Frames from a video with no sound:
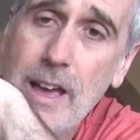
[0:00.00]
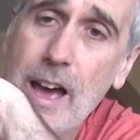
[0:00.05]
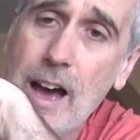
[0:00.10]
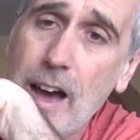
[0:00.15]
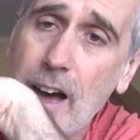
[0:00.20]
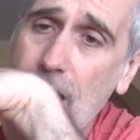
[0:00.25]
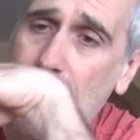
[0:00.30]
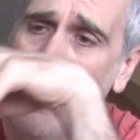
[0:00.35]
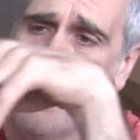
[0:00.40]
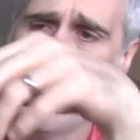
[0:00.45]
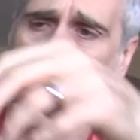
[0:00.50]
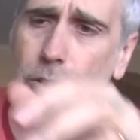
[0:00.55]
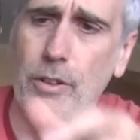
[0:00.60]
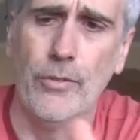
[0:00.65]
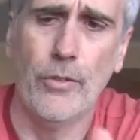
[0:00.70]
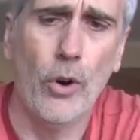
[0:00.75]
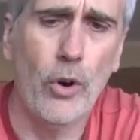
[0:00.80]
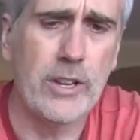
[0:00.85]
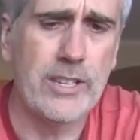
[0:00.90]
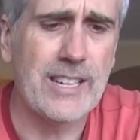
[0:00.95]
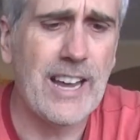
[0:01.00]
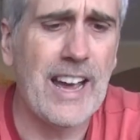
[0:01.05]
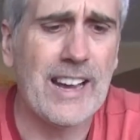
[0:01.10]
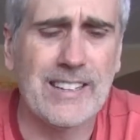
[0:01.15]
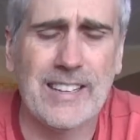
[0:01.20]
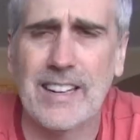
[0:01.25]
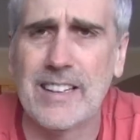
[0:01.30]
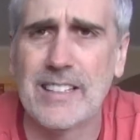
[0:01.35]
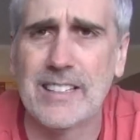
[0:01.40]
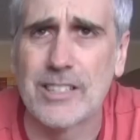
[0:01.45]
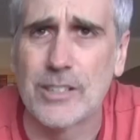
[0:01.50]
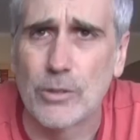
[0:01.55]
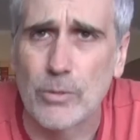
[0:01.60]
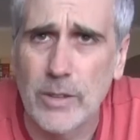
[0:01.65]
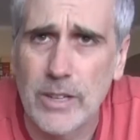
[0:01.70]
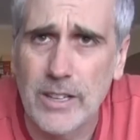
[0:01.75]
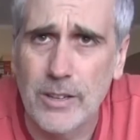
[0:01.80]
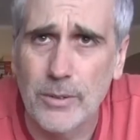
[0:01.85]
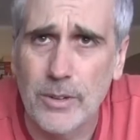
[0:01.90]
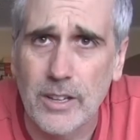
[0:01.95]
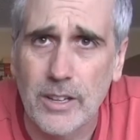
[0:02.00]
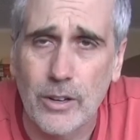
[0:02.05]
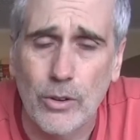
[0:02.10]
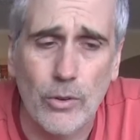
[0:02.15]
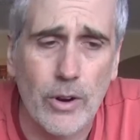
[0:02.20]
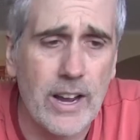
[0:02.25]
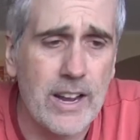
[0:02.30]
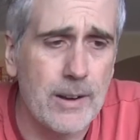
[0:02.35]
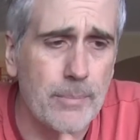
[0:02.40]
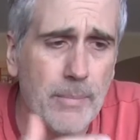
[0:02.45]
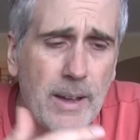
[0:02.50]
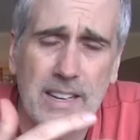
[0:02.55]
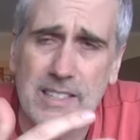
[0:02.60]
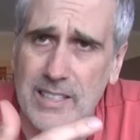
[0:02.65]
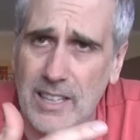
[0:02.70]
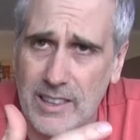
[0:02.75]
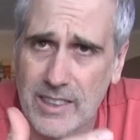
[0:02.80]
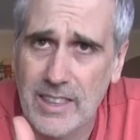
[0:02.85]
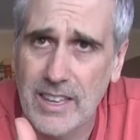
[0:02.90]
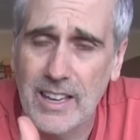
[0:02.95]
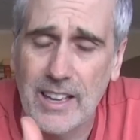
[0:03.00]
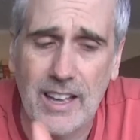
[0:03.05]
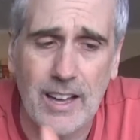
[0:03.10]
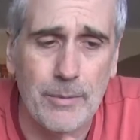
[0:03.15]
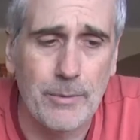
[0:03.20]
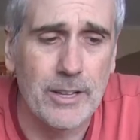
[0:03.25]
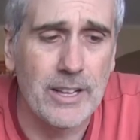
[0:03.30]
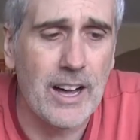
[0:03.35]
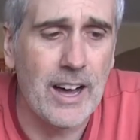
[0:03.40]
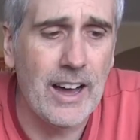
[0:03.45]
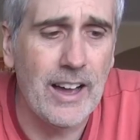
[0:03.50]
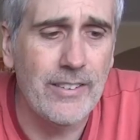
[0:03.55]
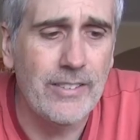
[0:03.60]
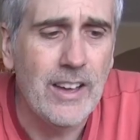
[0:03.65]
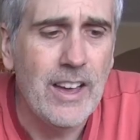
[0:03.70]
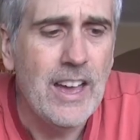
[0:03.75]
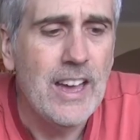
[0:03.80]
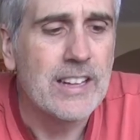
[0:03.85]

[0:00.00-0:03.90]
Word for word: You know, the voice acting in this is really, really great. It makes the thing come alive.